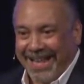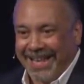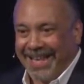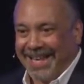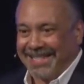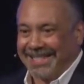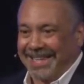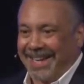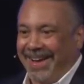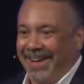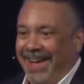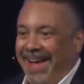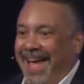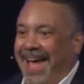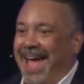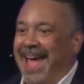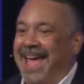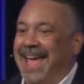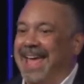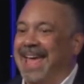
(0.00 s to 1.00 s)
Let's go.
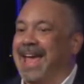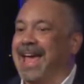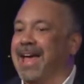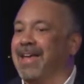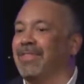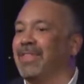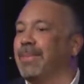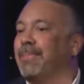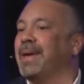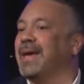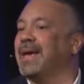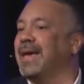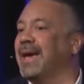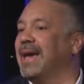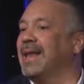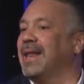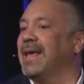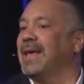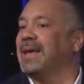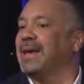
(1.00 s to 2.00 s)
Hey, in the
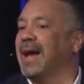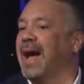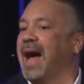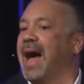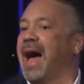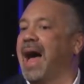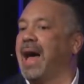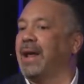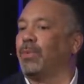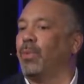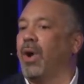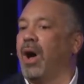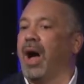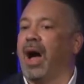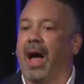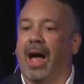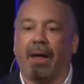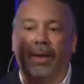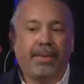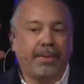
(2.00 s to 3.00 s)
beginning, God
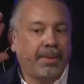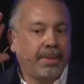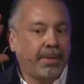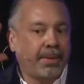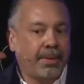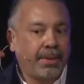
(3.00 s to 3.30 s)
what?